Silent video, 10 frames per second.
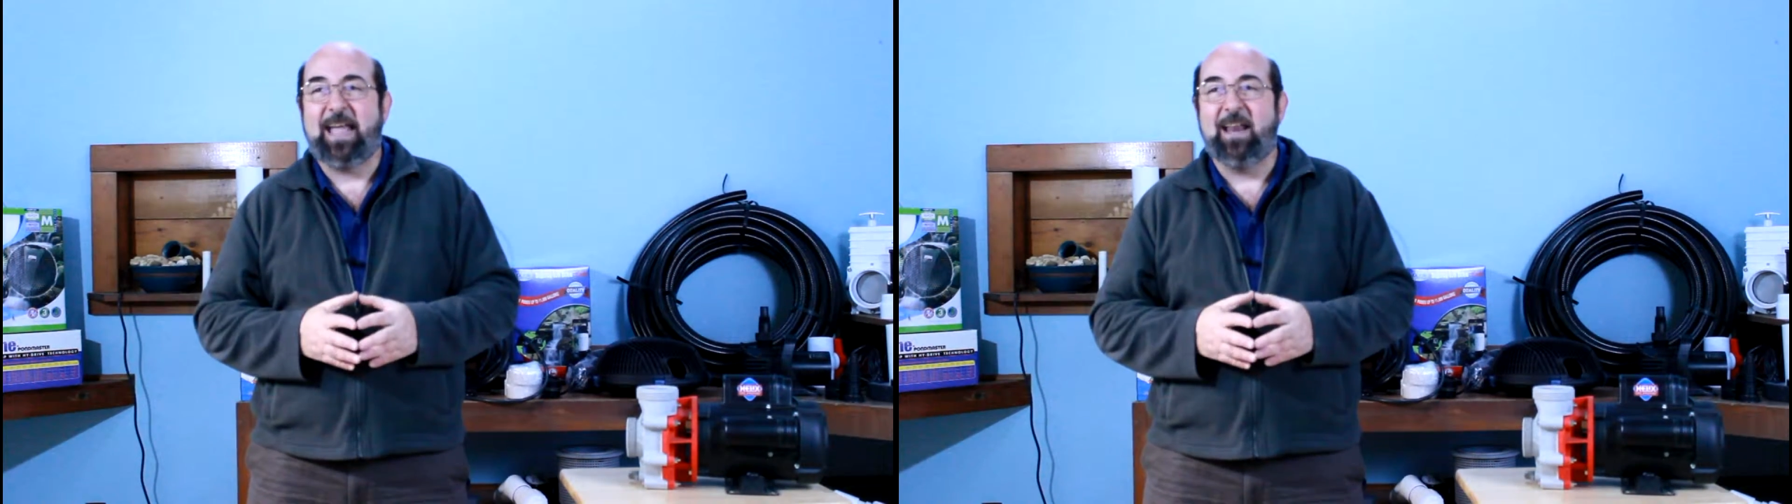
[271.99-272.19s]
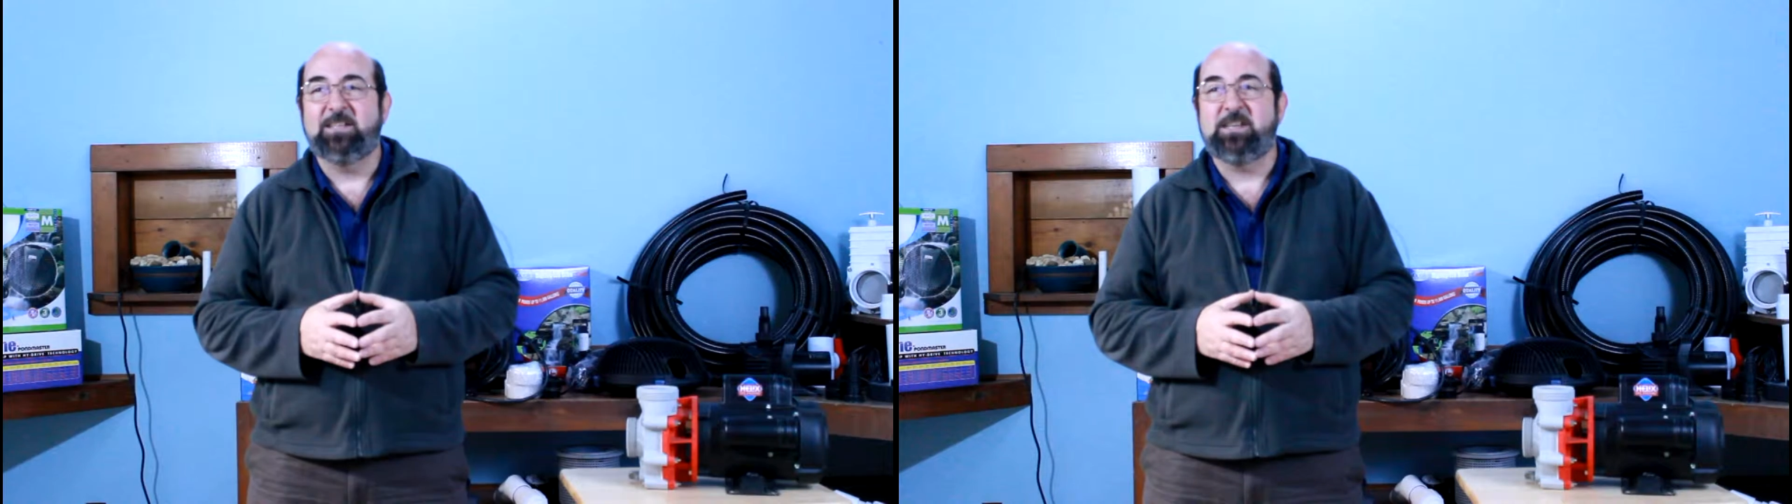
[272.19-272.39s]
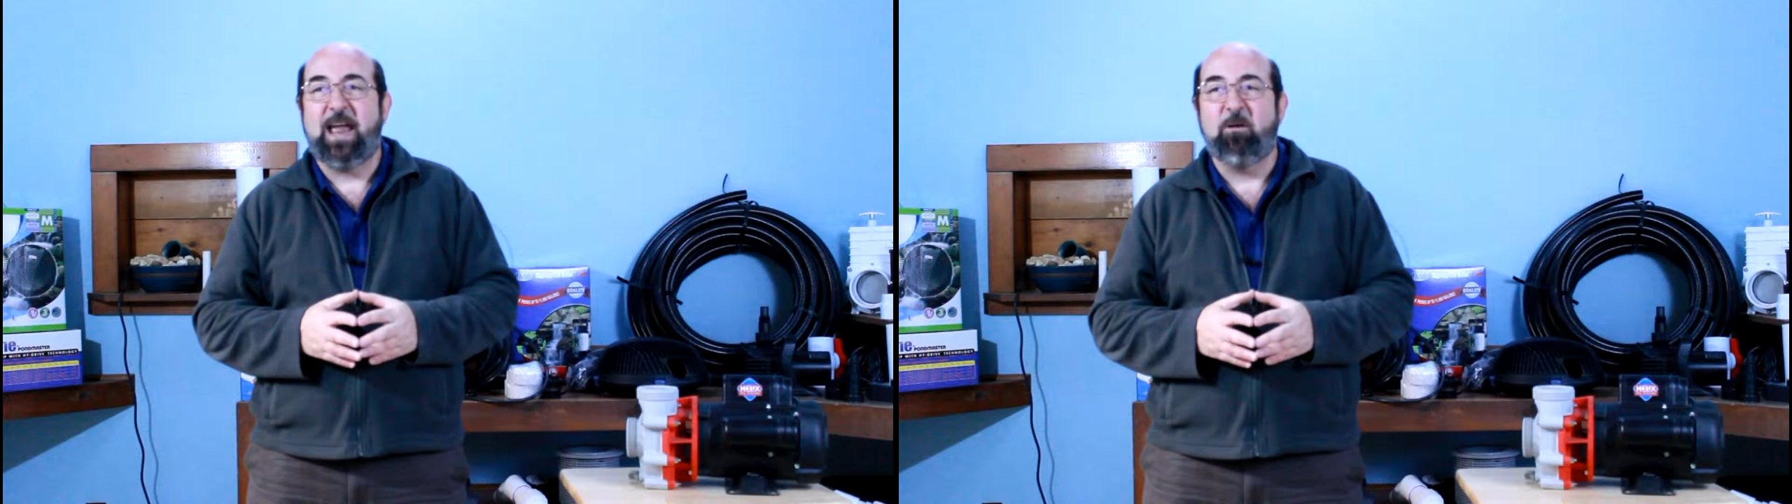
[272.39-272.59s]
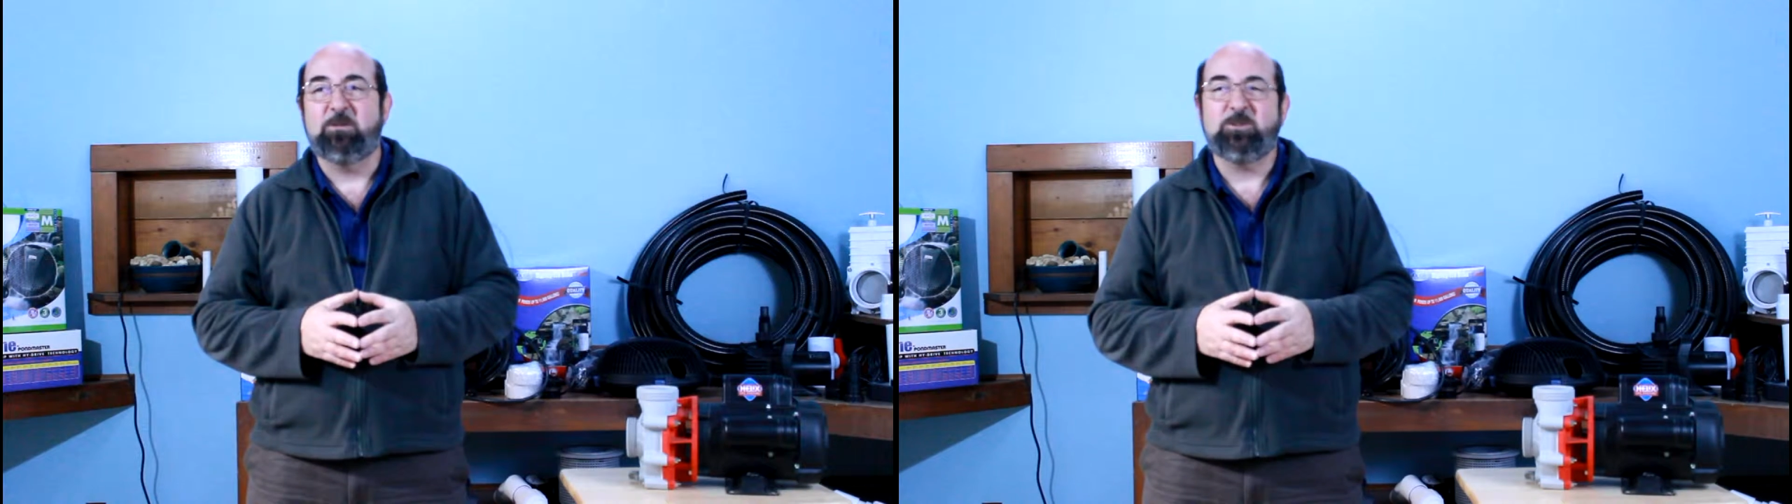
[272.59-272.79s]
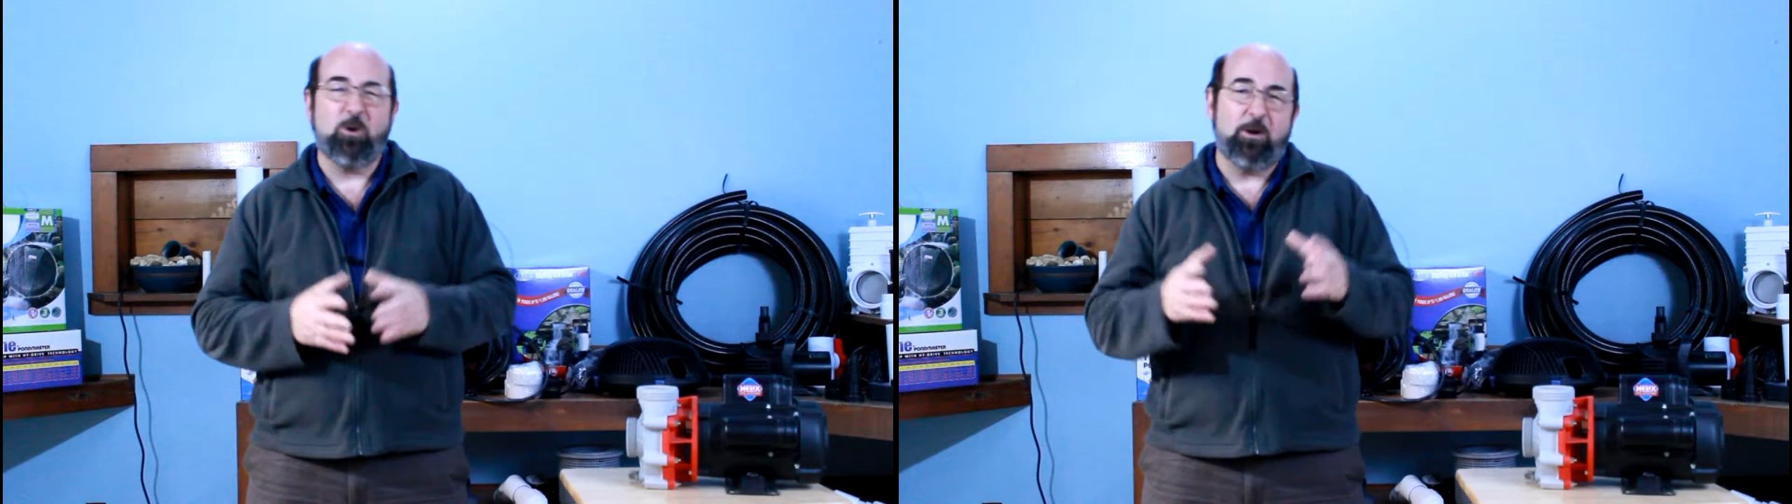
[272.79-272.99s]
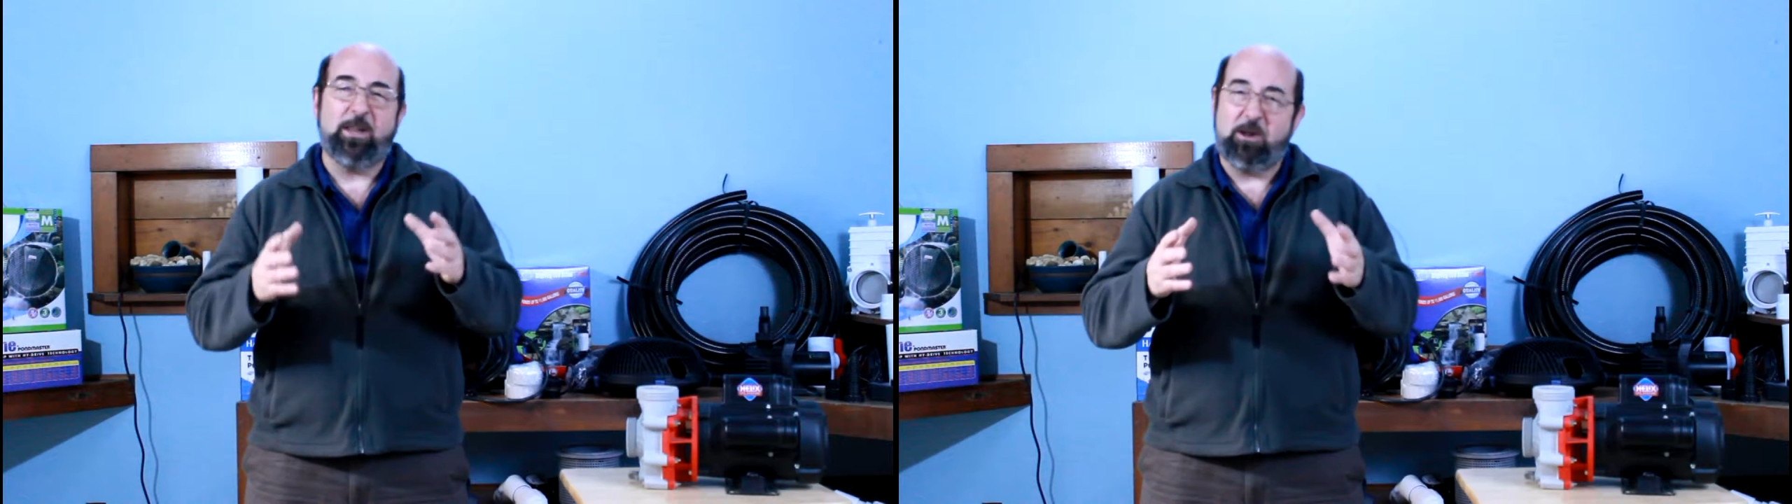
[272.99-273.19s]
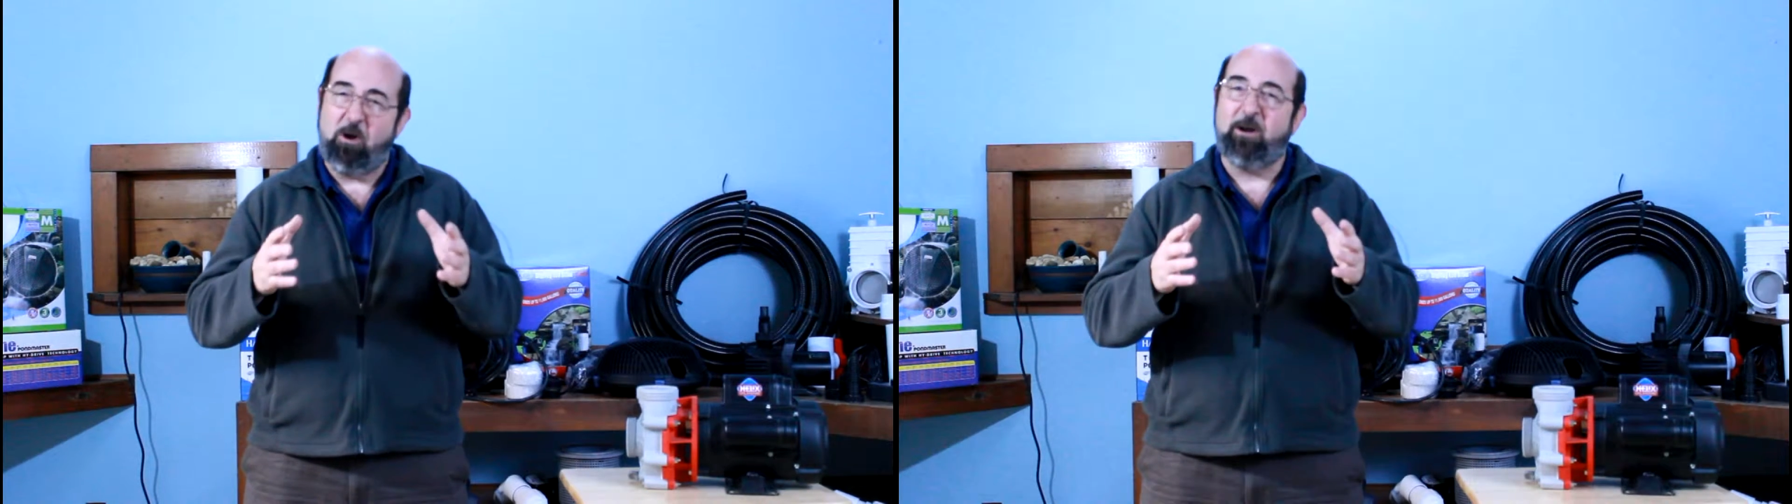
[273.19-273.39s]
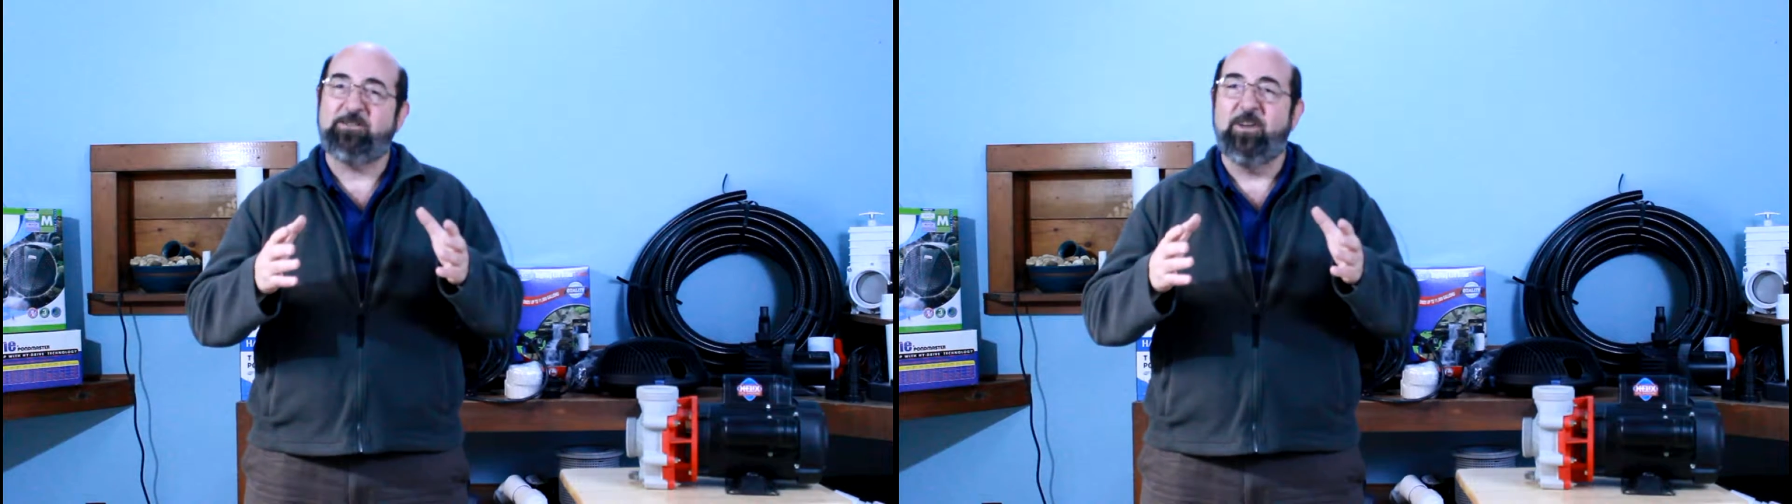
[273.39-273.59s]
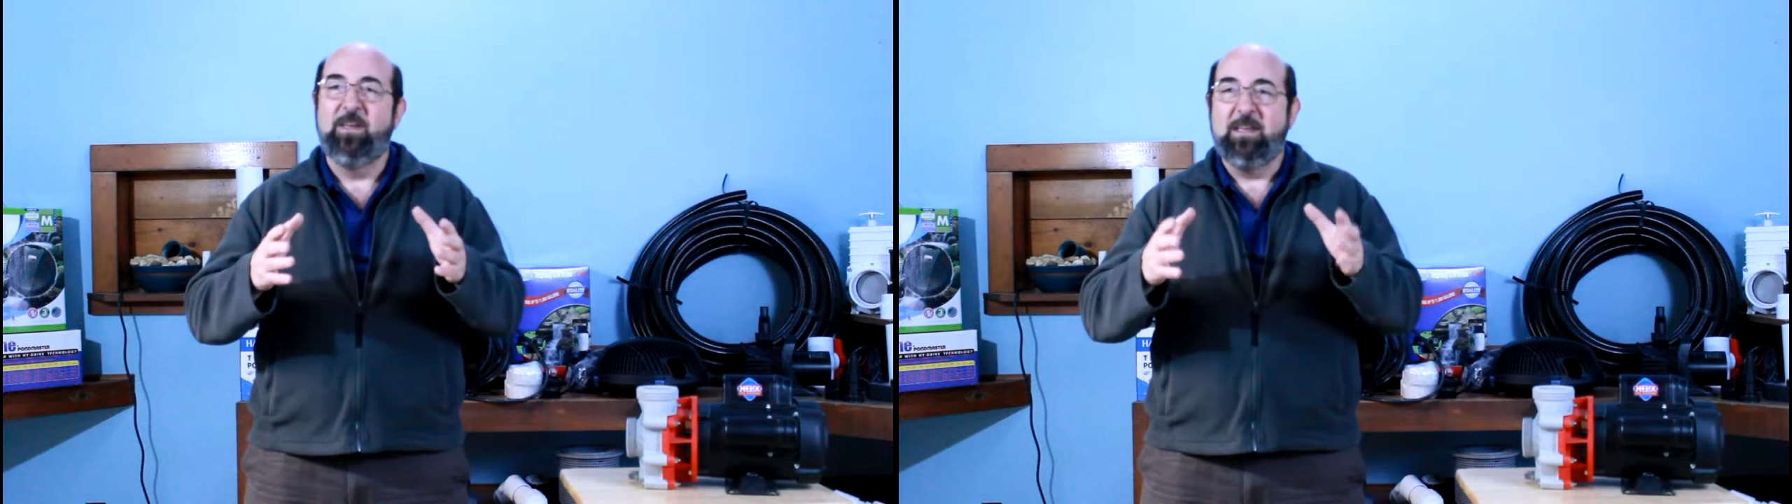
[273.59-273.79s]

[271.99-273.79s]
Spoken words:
gallons an hour, certainly aren't